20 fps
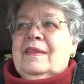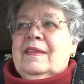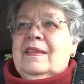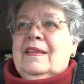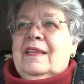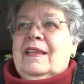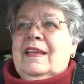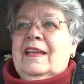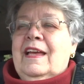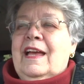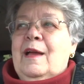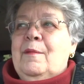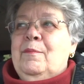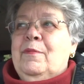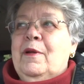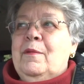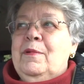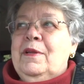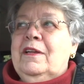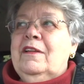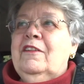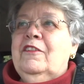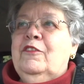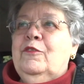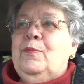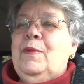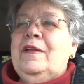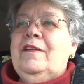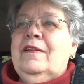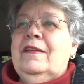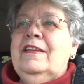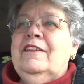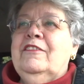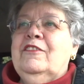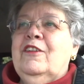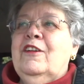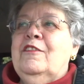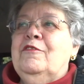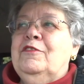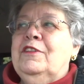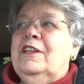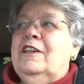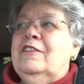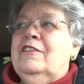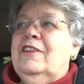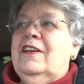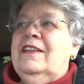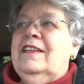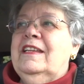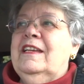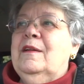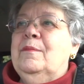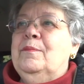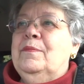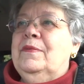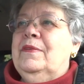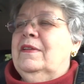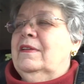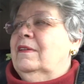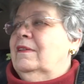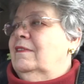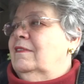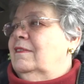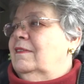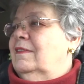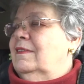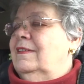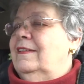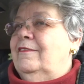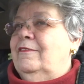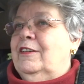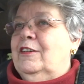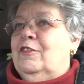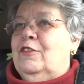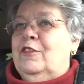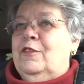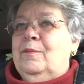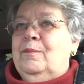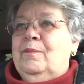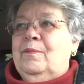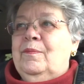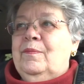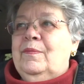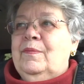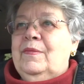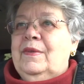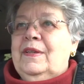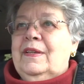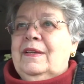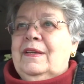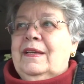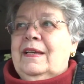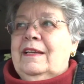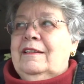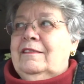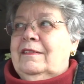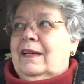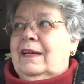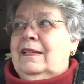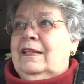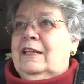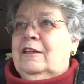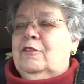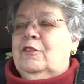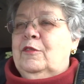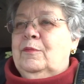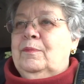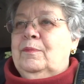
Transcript: Uh, I'm probably going to spend at least half an hour tidying up the living room and dining room,